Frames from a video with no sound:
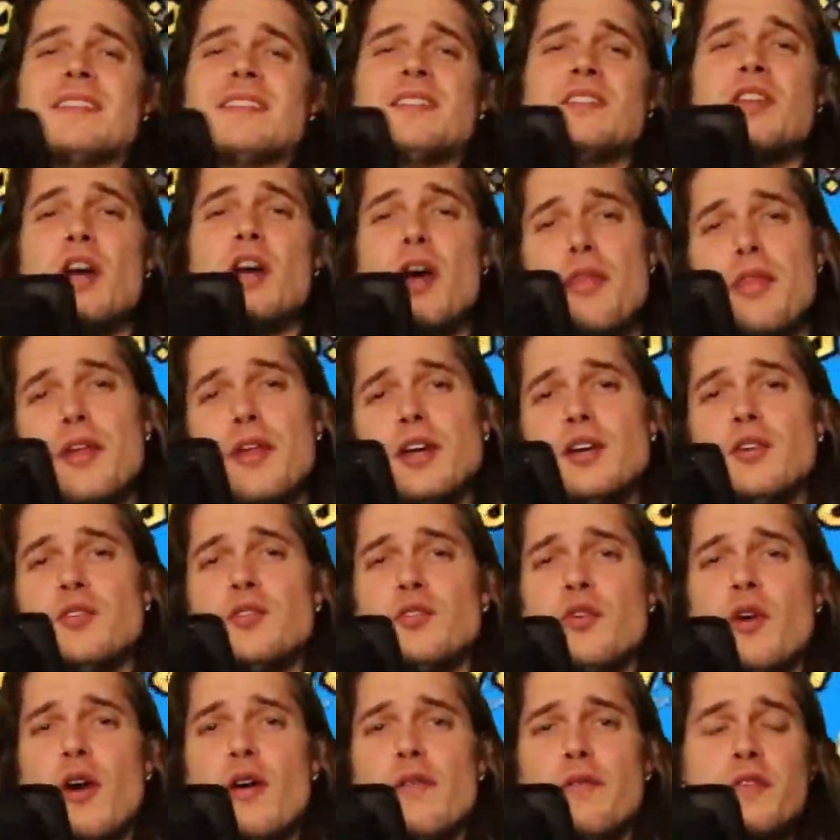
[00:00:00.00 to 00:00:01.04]
nothing new
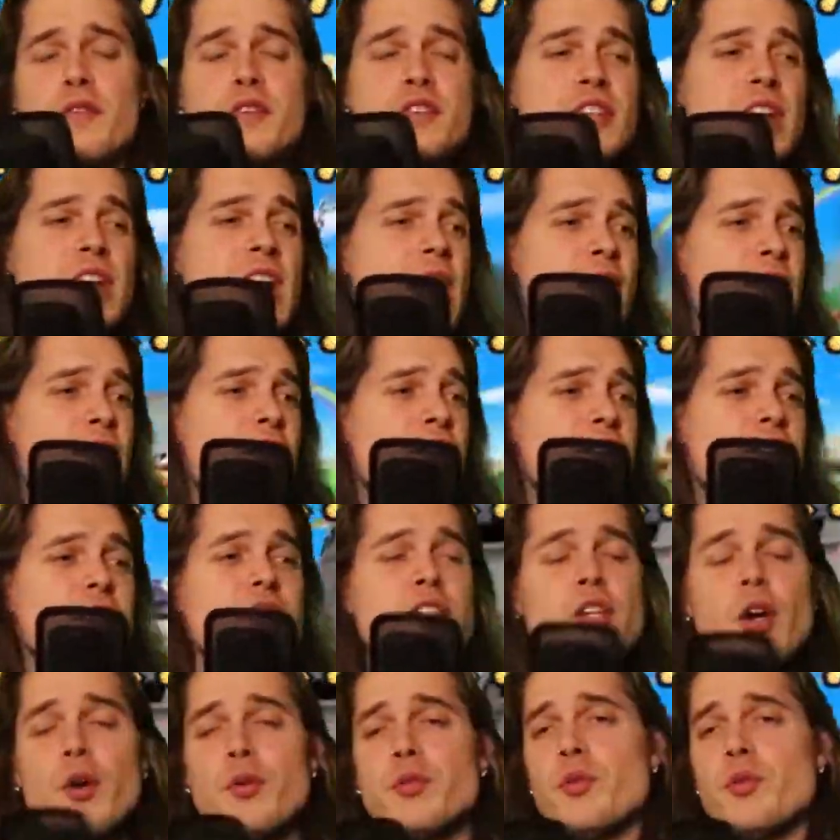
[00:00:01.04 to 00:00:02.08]
to offer. There's
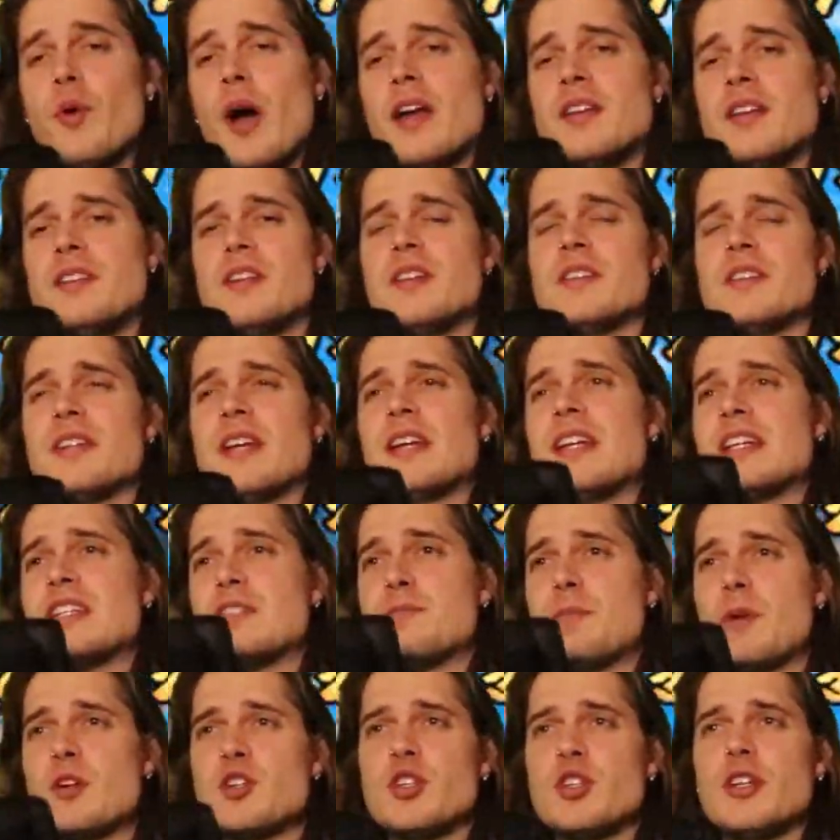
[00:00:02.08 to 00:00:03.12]
no new ideas, and
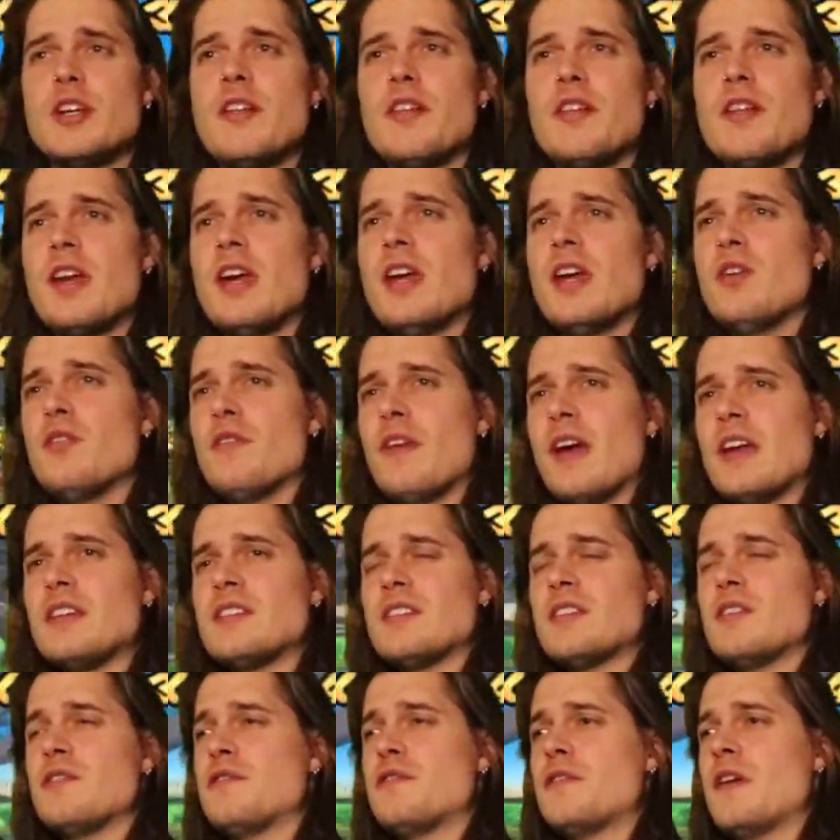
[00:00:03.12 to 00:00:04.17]
especially in the
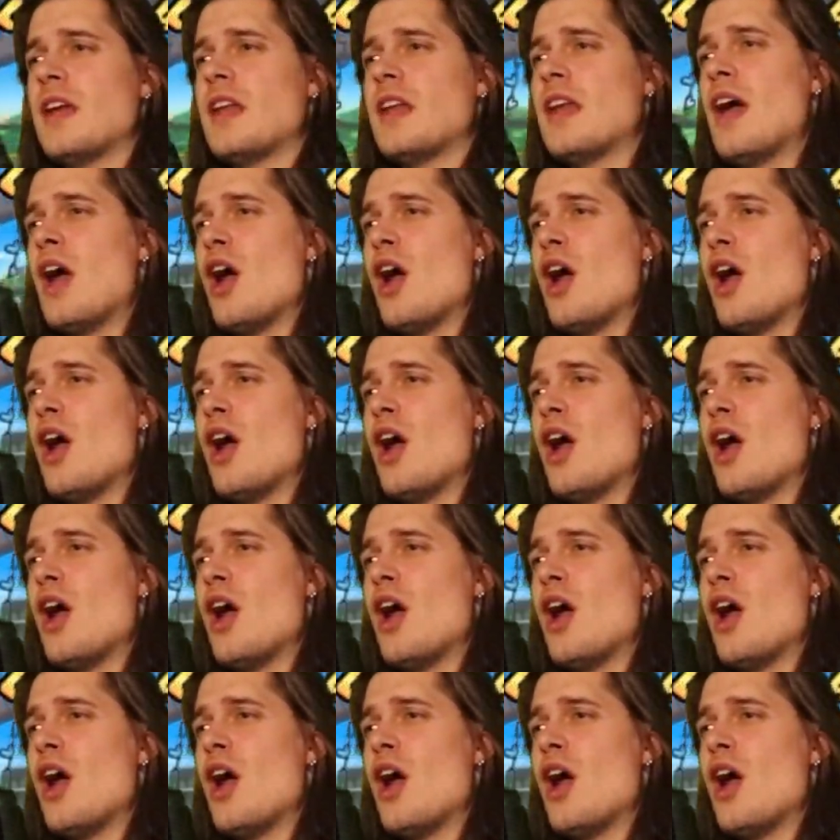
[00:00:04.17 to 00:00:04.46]
innovative and